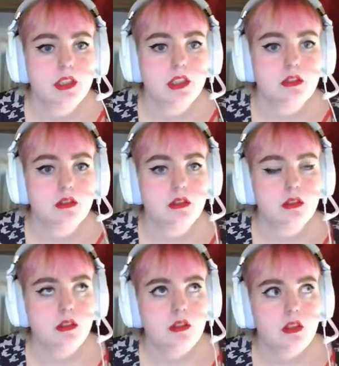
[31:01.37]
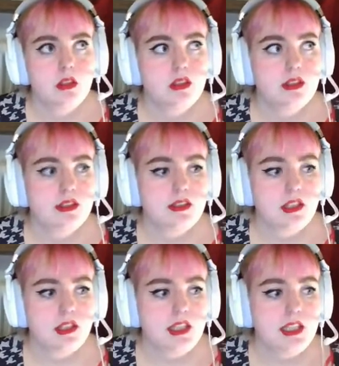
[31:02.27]
then it's
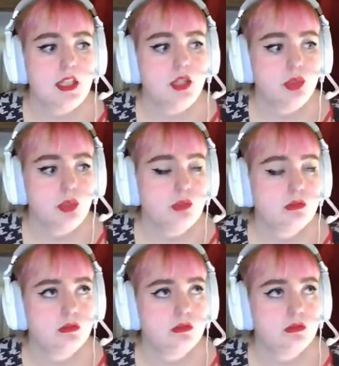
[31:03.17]
EU